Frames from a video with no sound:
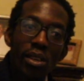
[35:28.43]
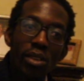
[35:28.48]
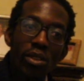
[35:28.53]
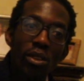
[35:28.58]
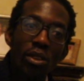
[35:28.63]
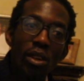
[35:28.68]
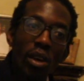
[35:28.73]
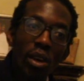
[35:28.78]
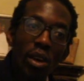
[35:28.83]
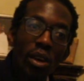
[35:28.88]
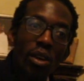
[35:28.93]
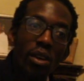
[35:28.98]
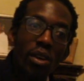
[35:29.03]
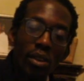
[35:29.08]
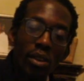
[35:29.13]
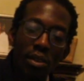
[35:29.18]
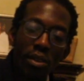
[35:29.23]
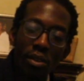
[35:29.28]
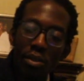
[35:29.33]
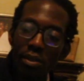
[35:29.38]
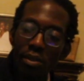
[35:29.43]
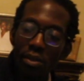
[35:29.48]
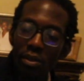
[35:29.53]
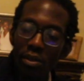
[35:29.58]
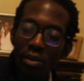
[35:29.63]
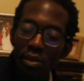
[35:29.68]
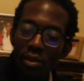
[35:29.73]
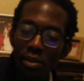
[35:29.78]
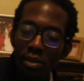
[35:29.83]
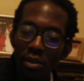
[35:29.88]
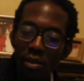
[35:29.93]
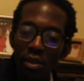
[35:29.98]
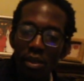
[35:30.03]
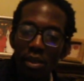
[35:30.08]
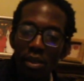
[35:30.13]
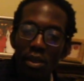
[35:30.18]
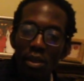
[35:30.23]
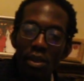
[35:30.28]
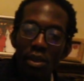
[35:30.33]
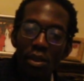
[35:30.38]
Oh, could we put it in a more
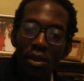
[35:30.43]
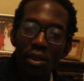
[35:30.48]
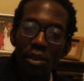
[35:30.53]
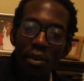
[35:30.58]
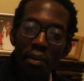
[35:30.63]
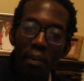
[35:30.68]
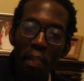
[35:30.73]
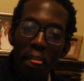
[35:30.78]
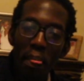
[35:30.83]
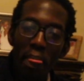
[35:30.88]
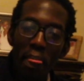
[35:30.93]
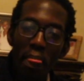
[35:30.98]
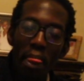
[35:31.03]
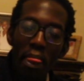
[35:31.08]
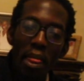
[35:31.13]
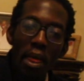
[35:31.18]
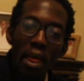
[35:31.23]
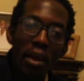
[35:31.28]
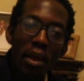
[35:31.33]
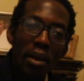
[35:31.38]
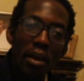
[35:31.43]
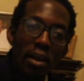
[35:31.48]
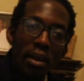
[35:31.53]
less gruesome way?